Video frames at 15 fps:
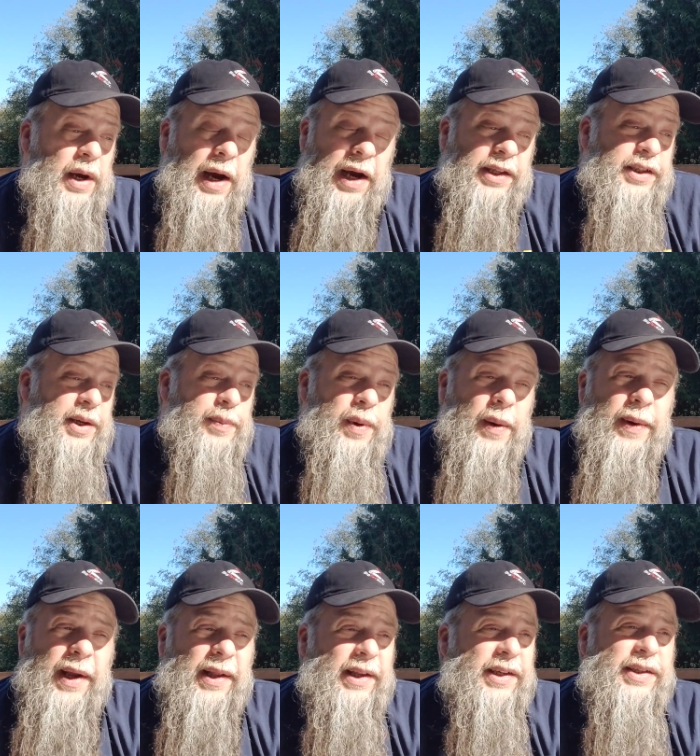I'd say
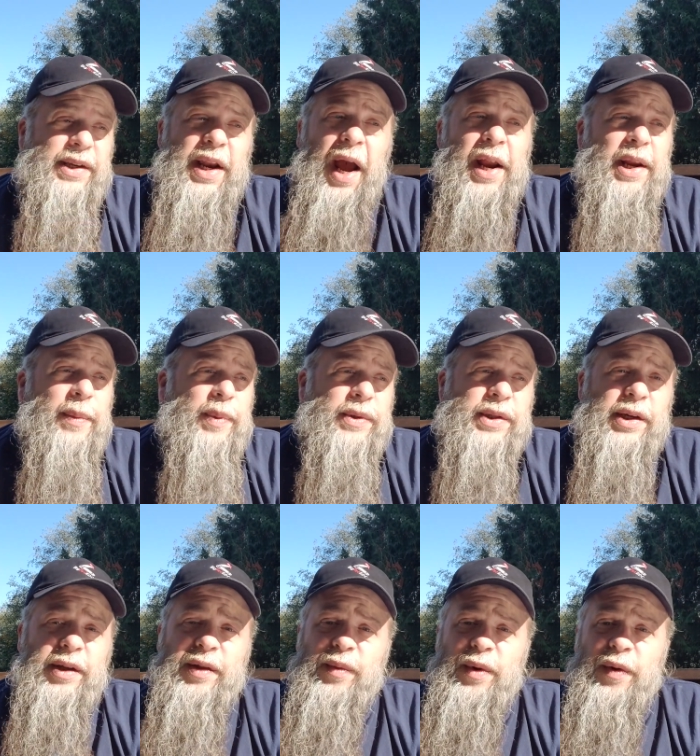probably at least
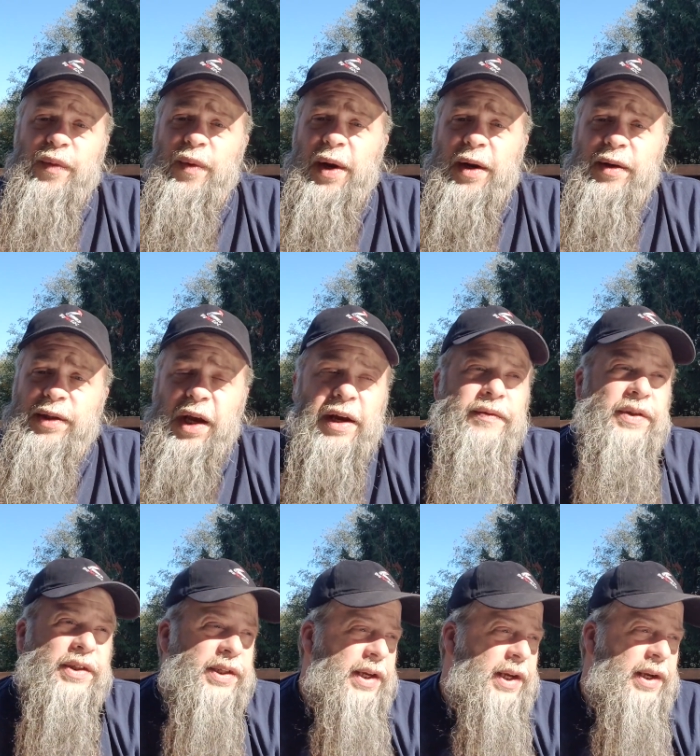90% of the Rough Riders I've
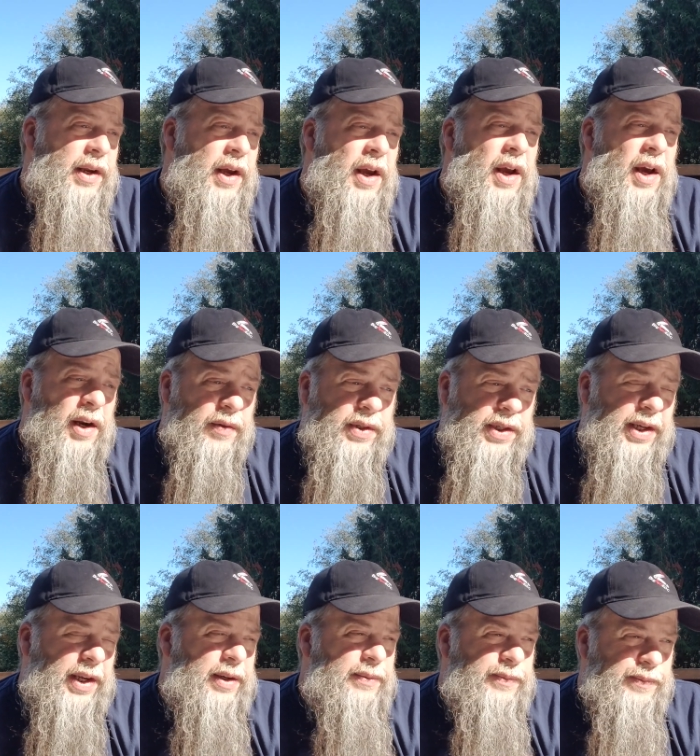seen, and I've
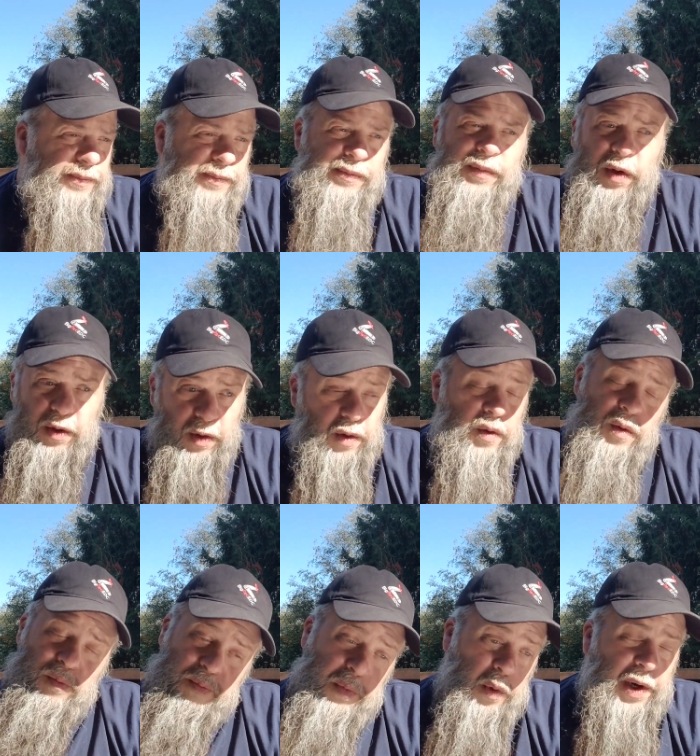seen
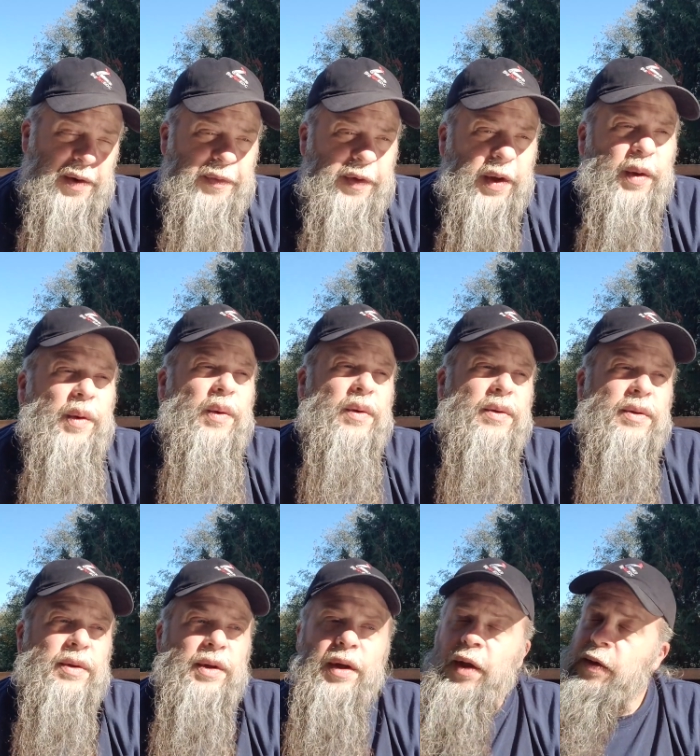quite a few,
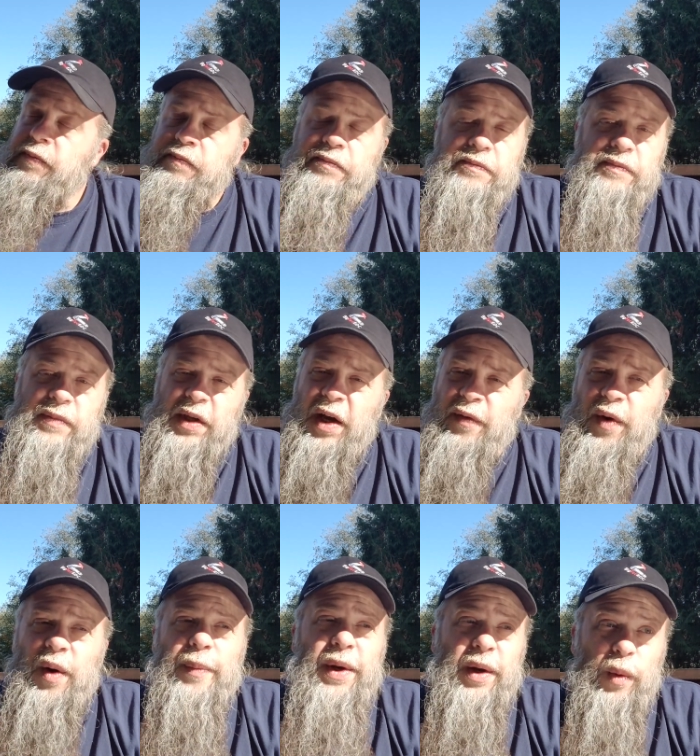have
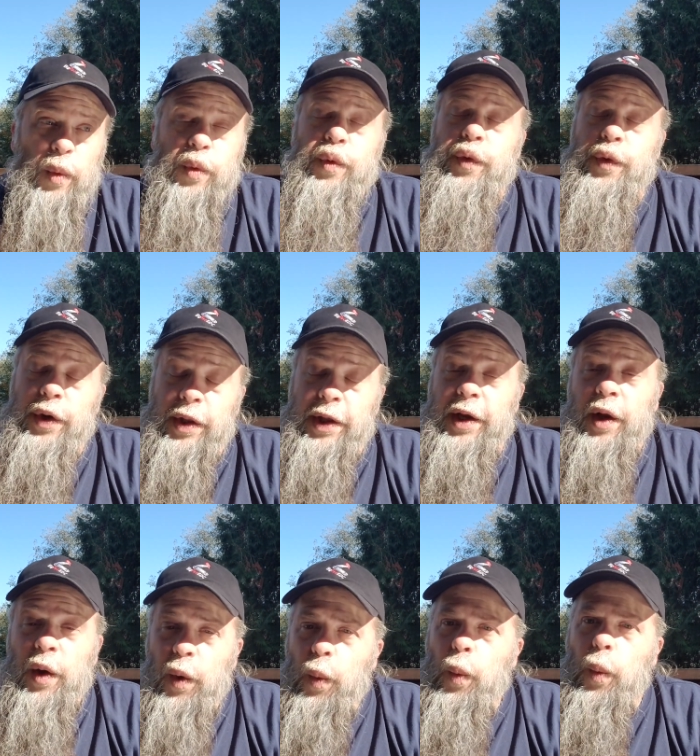all been really
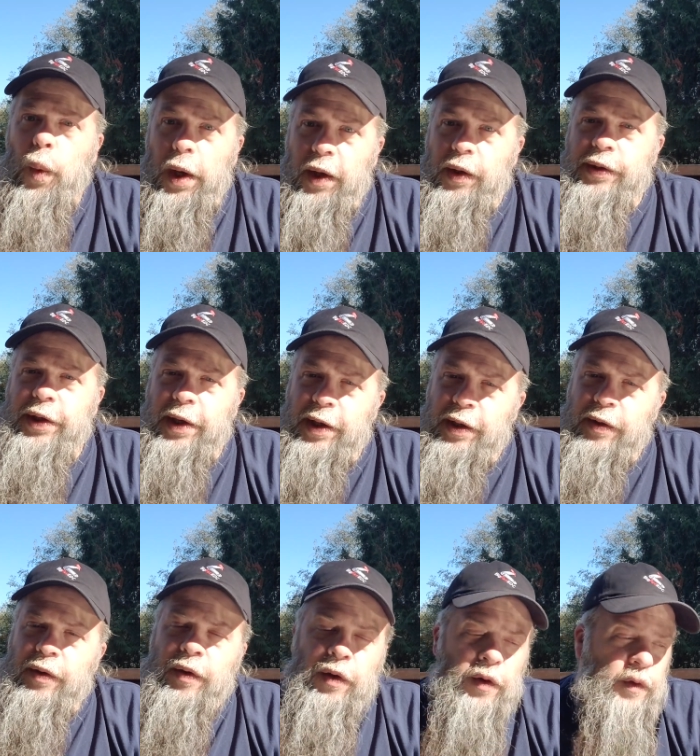well done
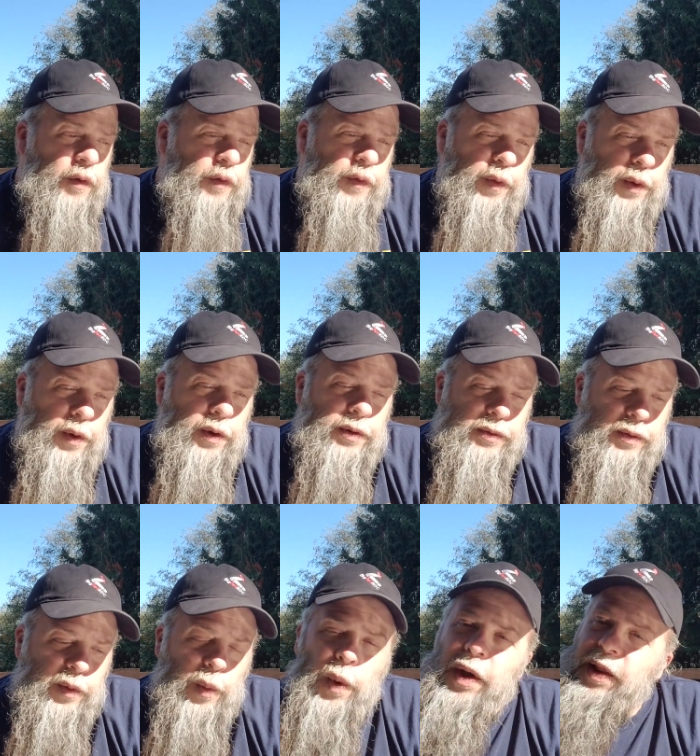for
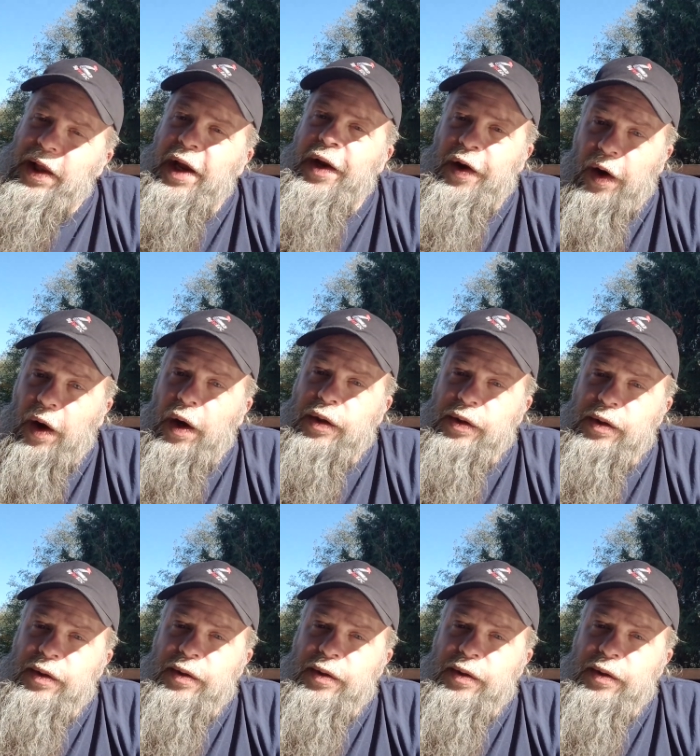what they cost.